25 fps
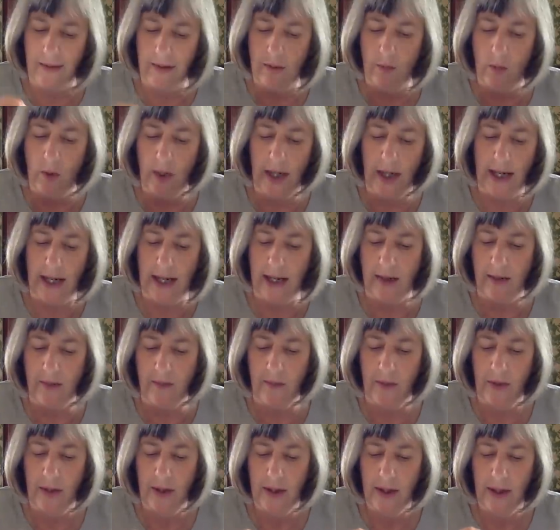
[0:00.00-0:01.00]
then we
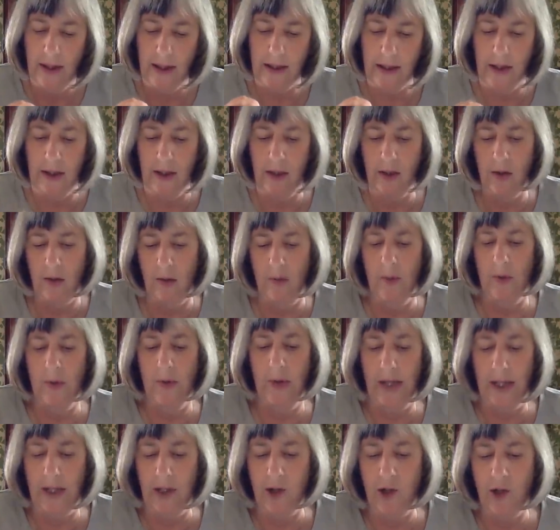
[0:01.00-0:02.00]
have a
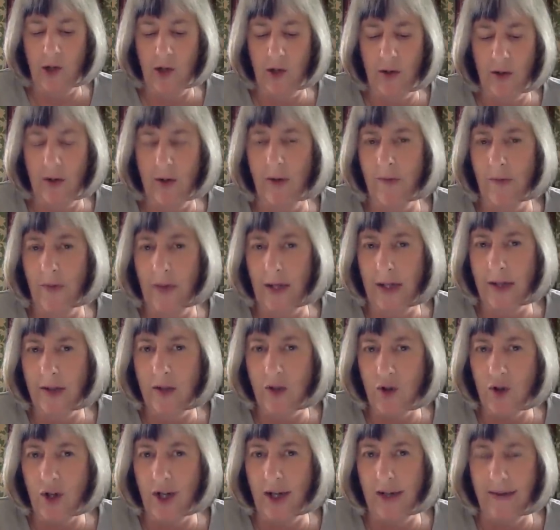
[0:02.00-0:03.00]
conglomeration of these
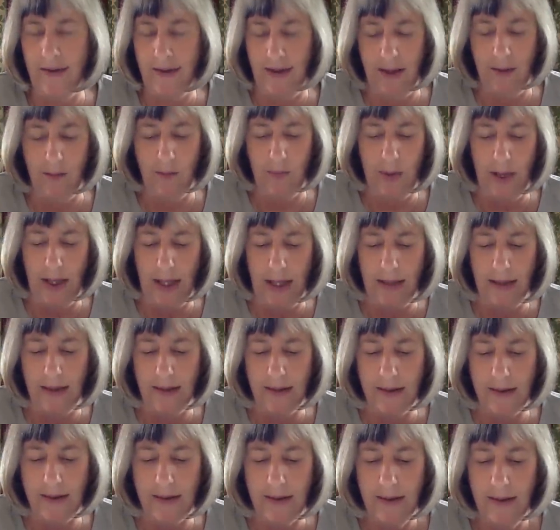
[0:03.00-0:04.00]
transiting
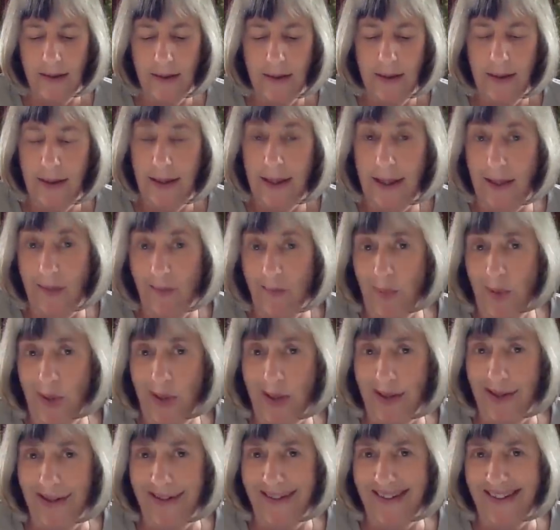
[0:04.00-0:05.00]
planets in
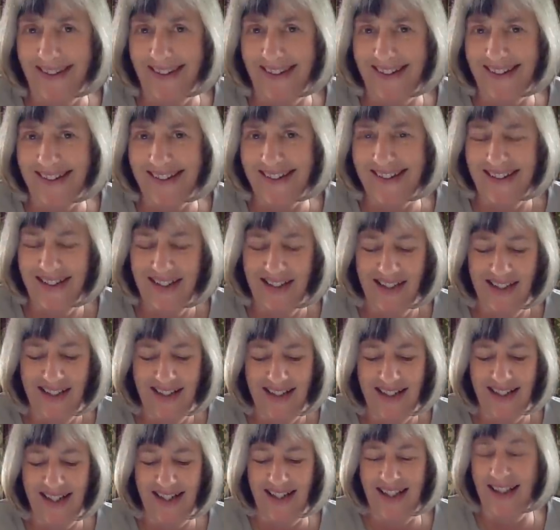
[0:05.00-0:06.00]
Pisces
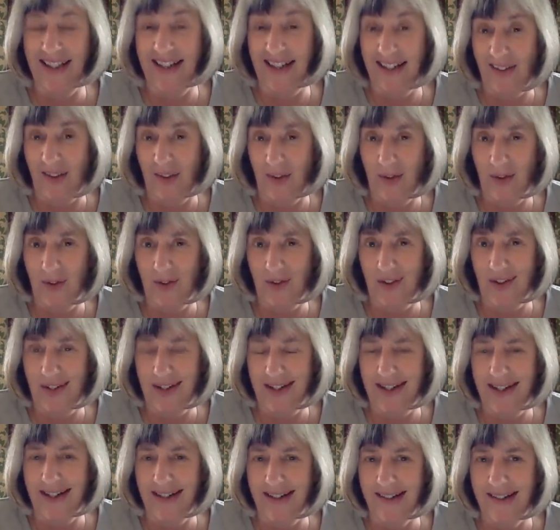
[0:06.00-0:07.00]
in that third
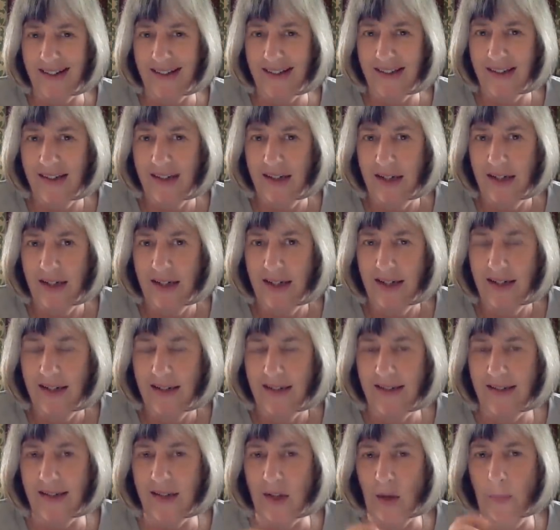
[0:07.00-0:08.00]
house.
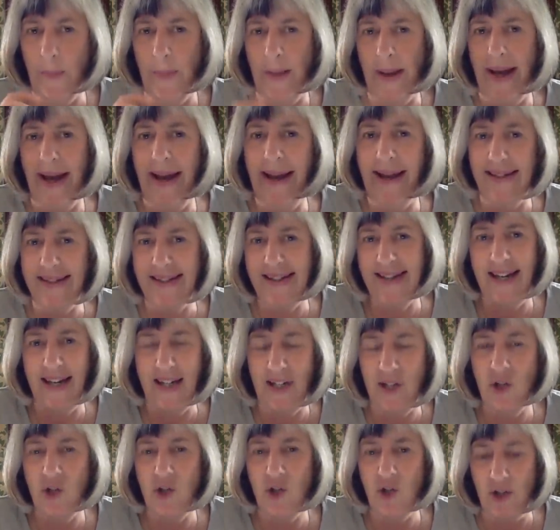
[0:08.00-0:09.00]
So pay
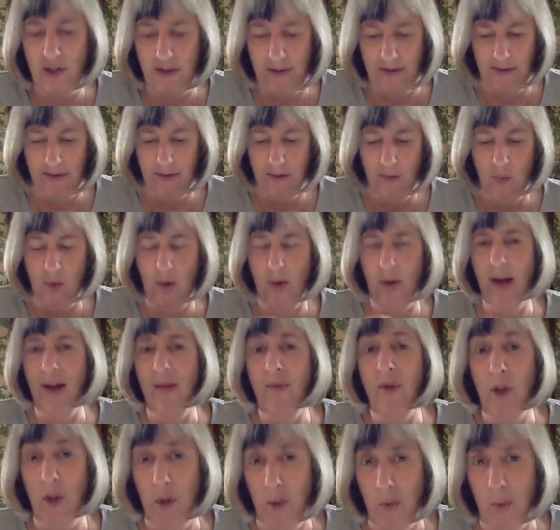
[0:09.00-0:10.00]
attention
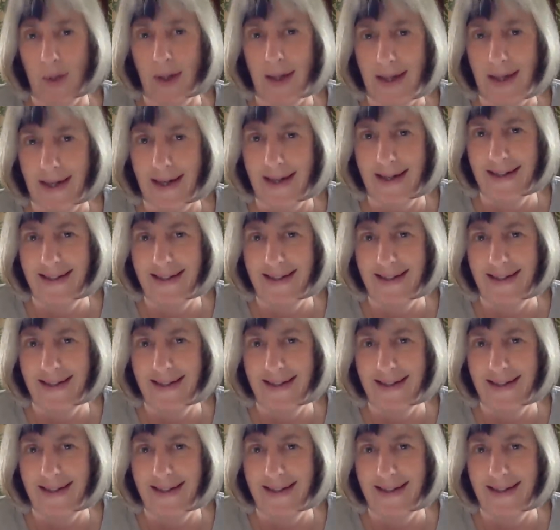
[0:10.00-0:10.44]
wherever you are,